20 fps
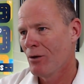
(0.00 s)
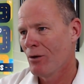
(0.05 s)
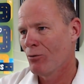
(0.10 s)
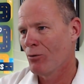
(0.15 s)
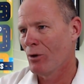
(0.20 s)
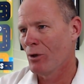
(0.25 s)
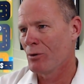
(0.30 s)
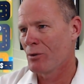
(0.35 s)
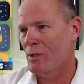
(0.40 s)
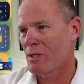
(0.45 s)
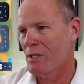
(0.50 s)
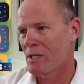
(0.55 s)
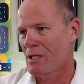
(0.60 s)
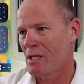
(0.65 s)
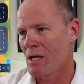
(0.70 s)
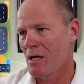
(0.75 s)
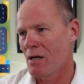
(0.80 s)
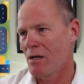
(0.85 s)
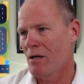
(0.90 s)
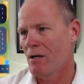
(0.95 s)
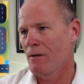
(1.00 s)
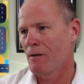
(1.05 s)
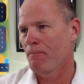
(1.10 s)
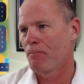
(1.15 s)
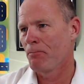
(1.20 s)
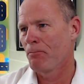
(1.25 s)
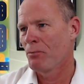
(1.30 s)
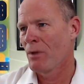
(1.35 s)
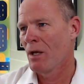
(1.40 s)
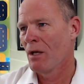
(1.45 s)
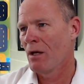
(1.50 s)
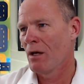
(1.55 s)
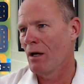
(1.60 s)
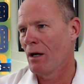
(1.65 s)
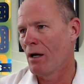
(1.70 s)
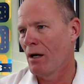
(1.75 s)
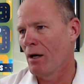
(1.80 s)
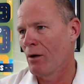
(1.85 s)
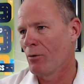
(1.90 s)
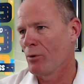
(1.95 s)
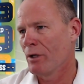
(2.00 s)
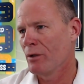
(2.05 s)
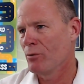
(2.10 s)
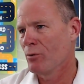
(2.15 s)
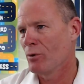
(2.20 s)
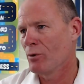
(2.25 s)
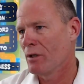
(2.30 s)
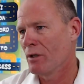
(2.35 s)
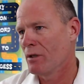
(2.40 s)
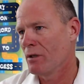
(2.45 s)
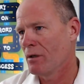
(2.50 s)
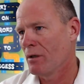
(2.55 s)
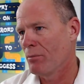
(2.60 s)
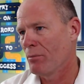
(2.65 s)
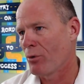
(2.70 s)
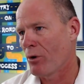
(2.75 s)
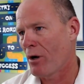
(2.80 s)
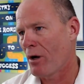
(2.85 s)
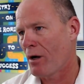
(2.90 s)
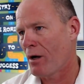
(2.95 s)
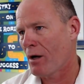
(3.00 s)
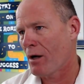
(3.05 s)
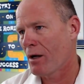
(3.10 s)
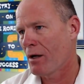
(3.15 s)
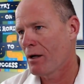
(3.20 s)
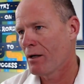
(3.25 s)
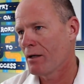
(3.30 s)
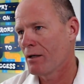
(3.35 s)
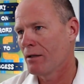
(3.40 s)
Rose is here, Rinward, Brock,